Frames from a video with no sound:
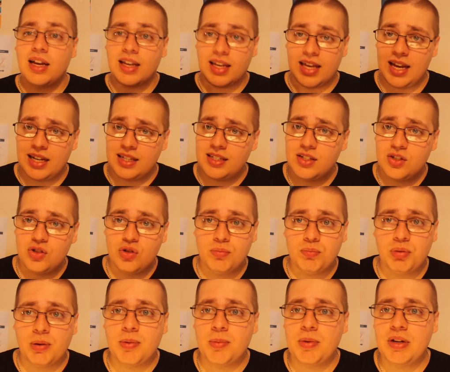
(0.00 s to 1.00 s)
Yes, there's some
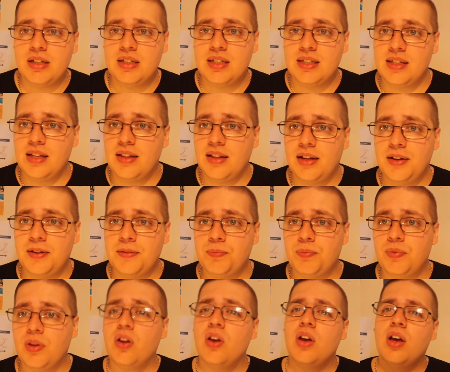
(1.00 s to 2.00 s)
probabilities in there,
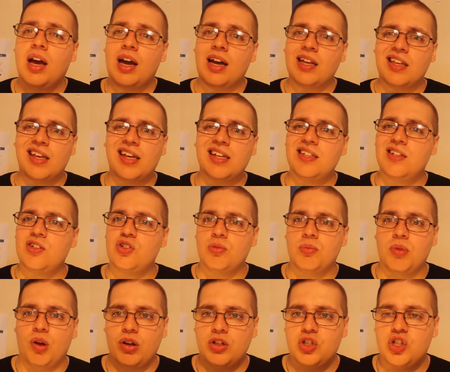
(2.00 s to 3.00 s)
and yes, there's some
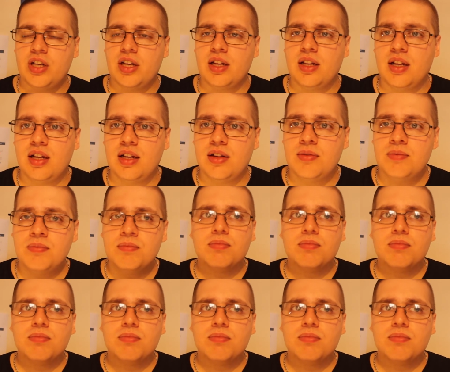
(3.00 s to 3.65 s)
logic in there,